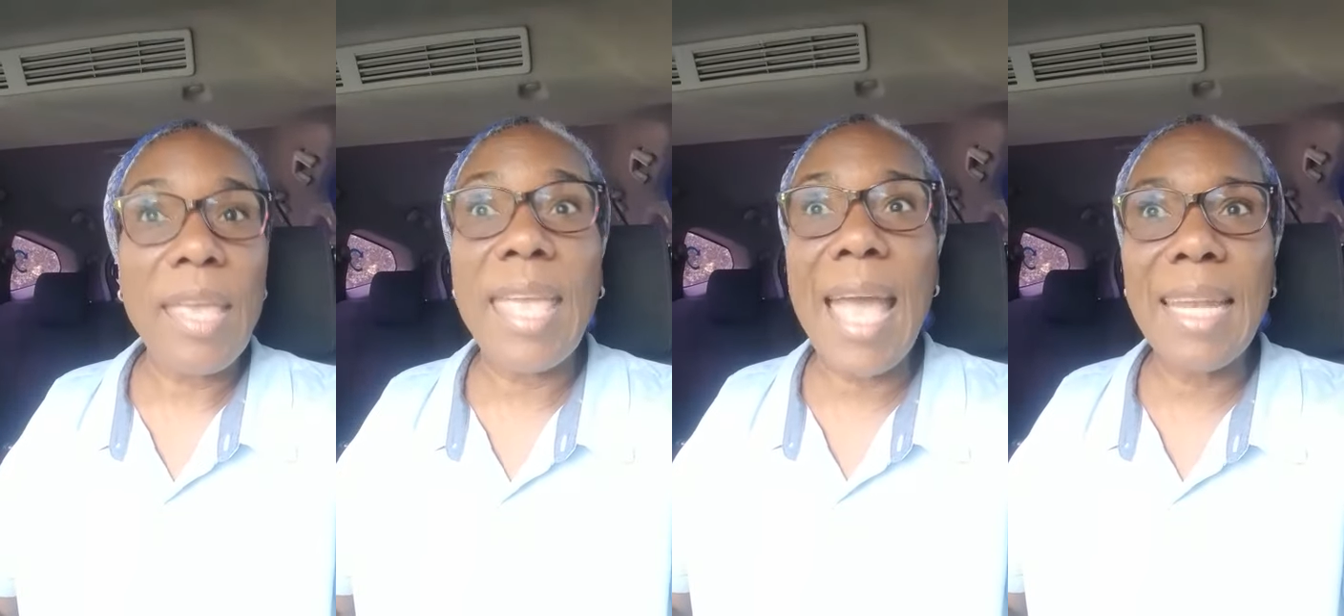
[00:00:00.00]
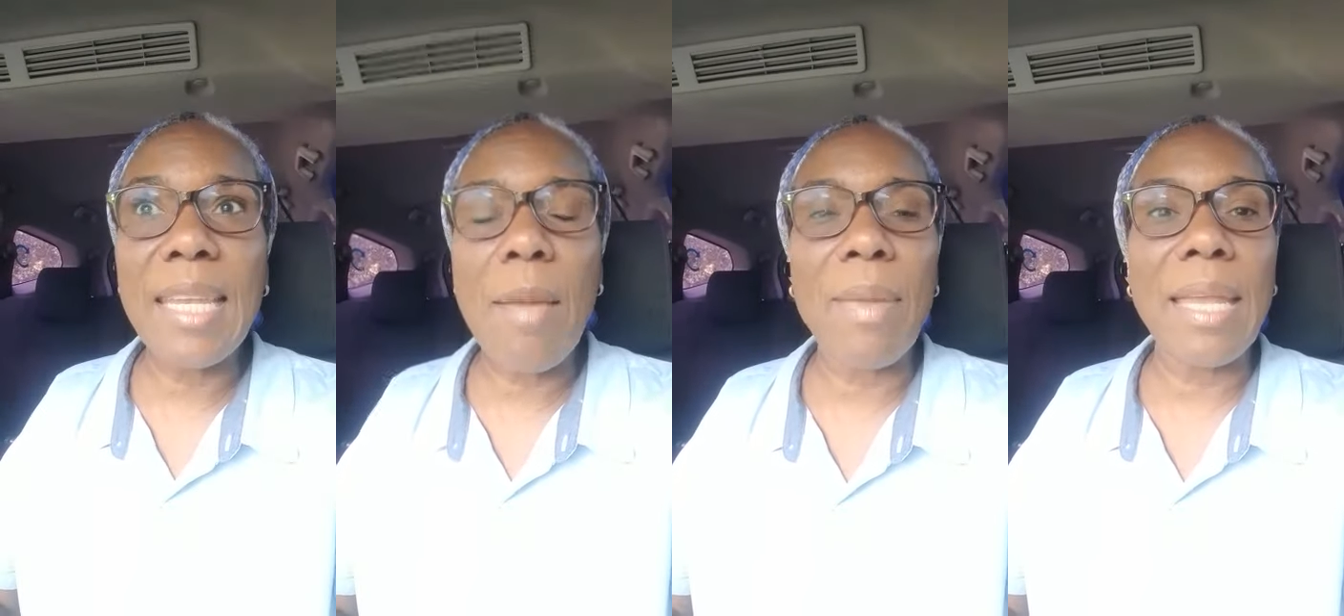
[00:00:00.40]
Get
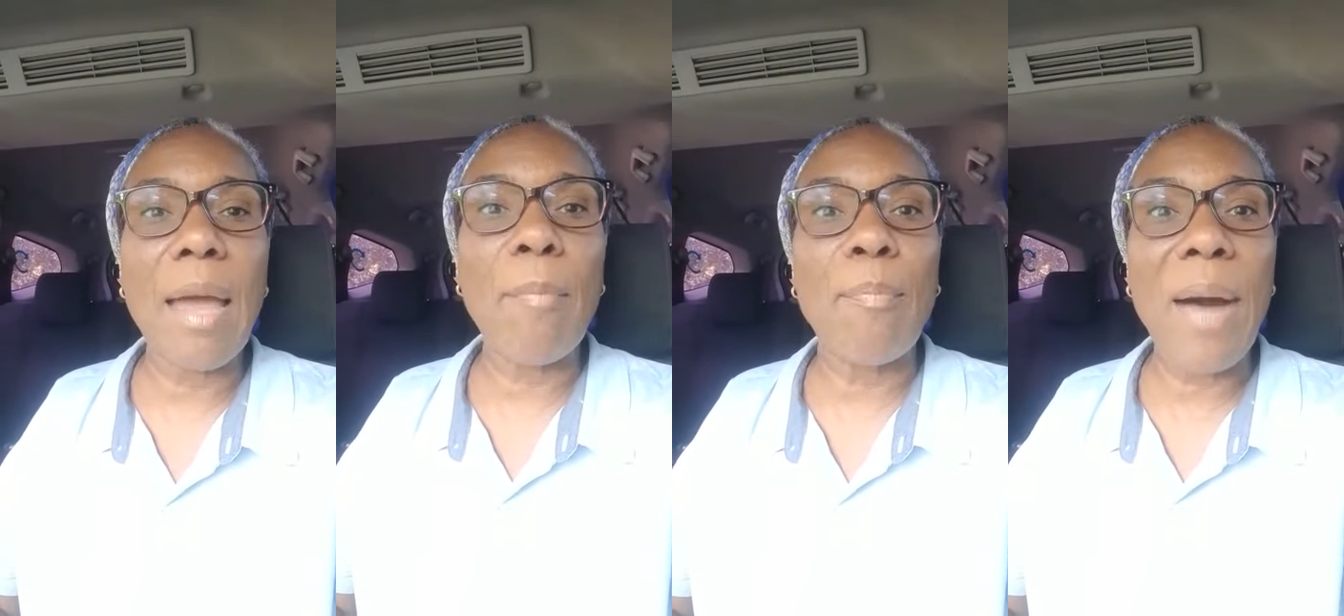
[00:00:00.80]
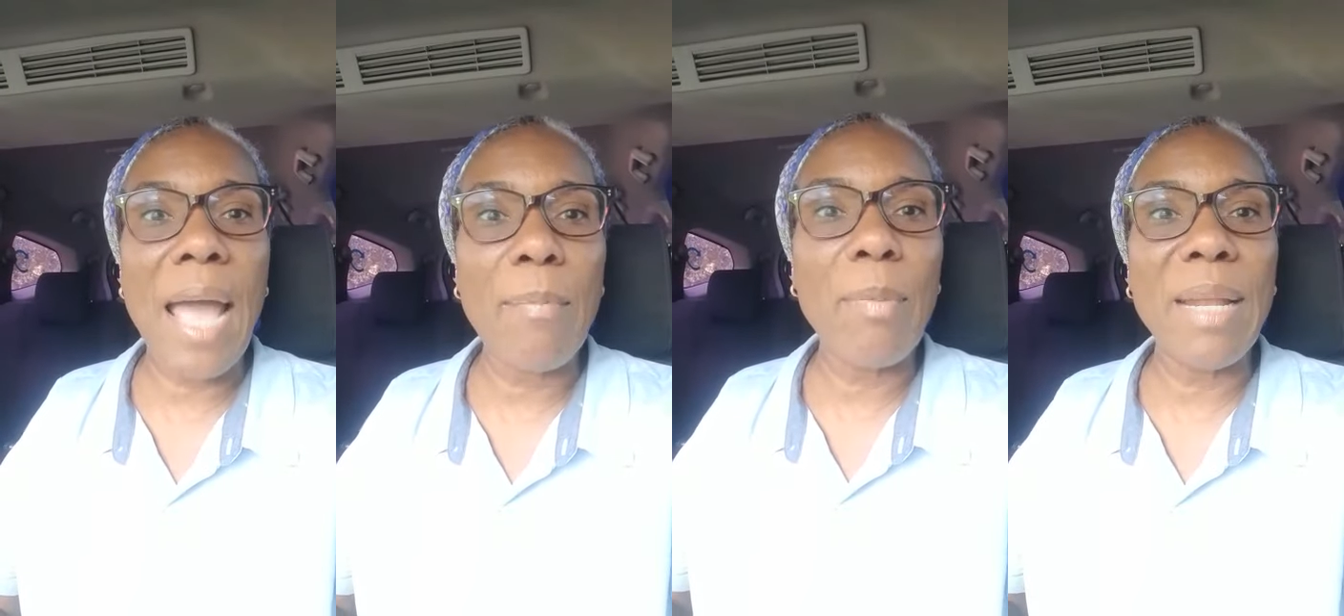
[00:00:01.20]
them in a
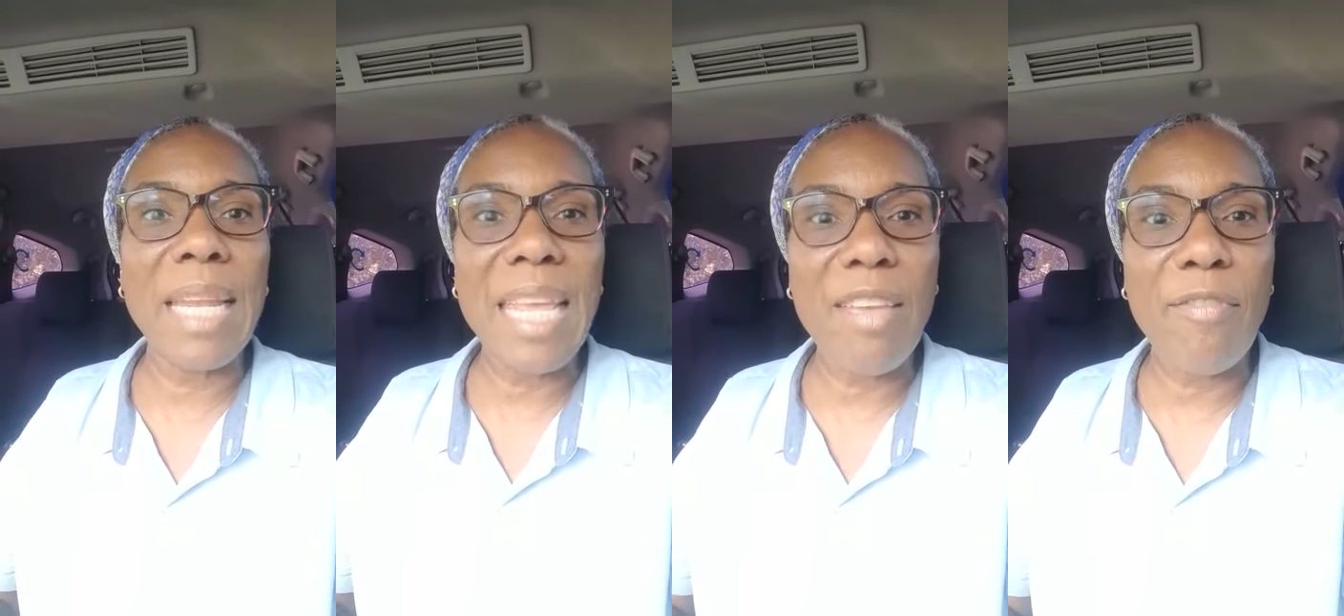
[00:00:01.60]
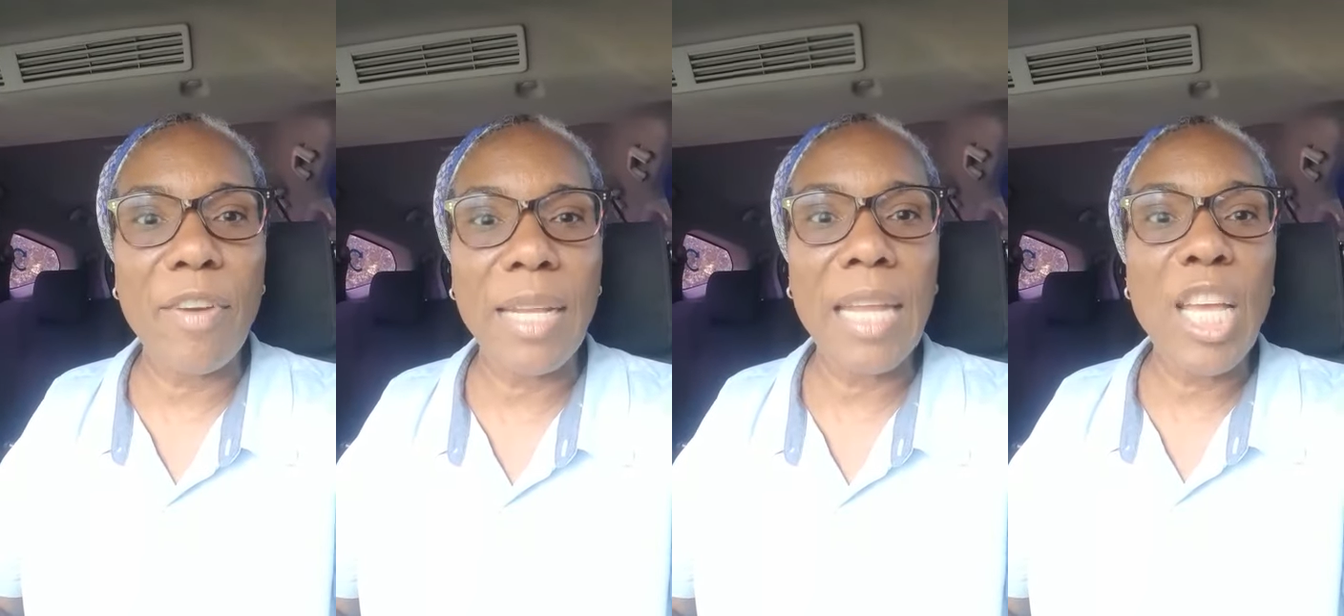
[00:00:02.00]
Bible
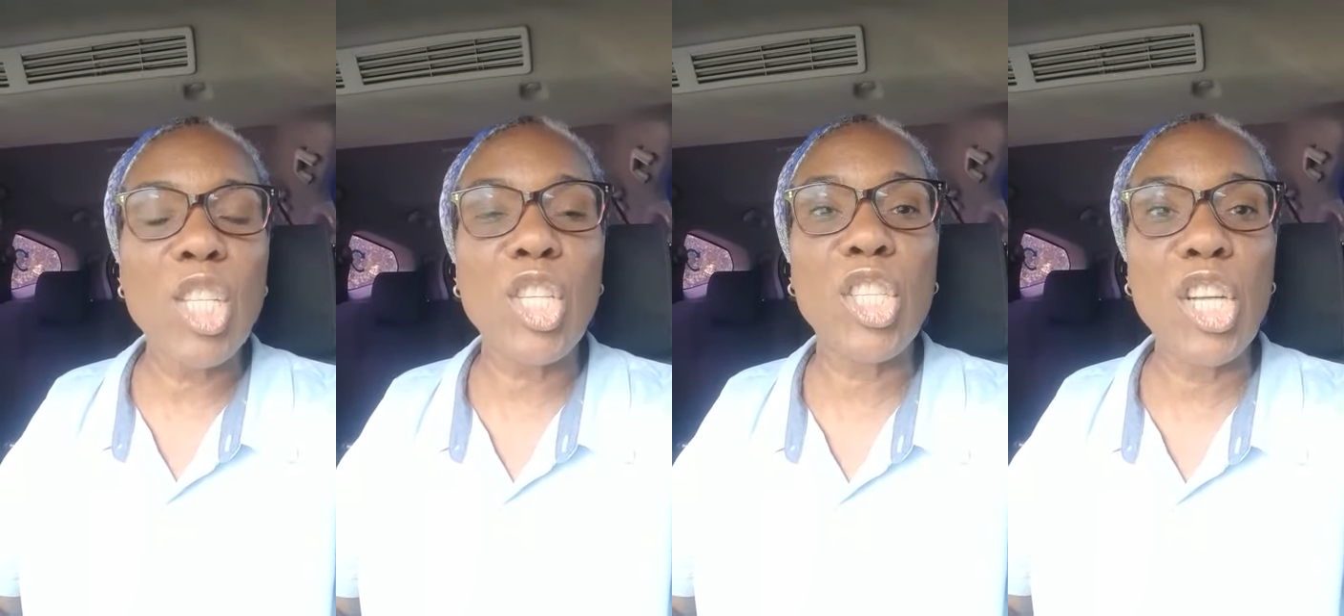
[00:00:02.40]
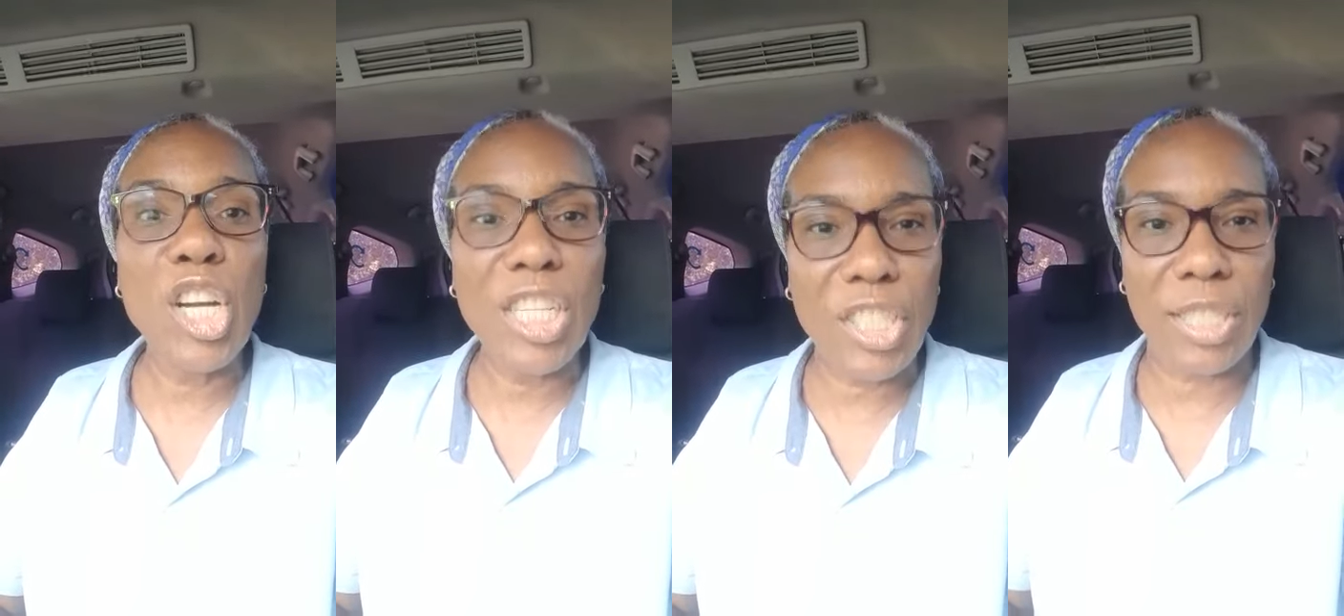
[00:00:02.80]
believing
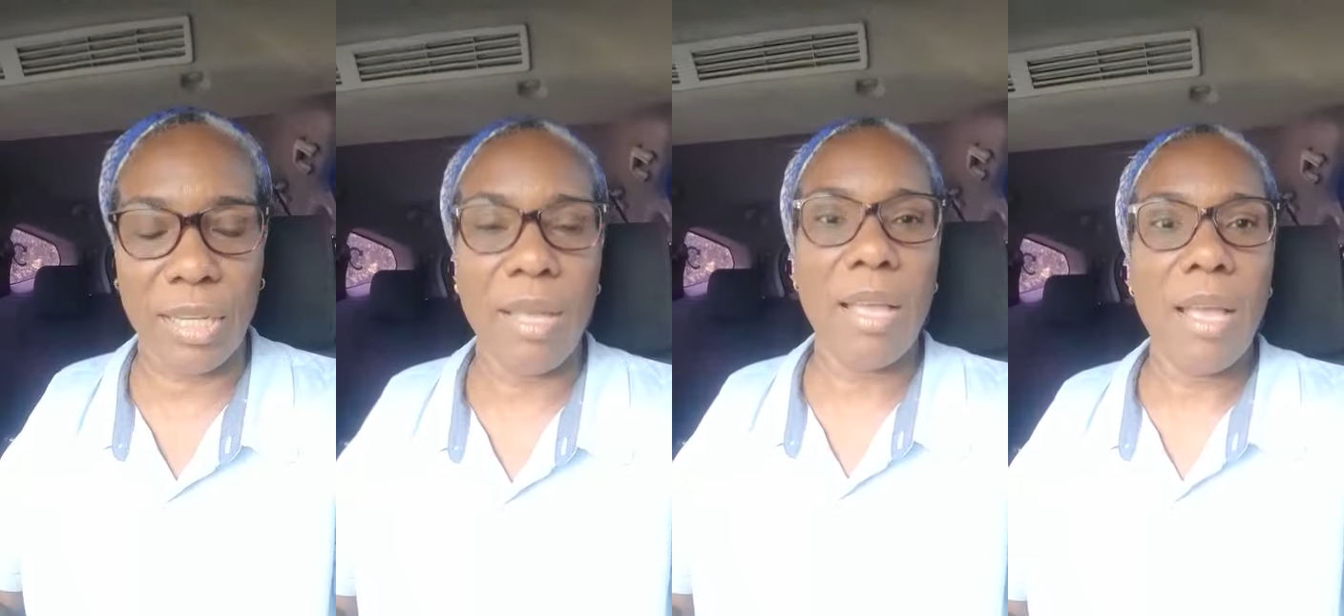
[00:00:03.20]
church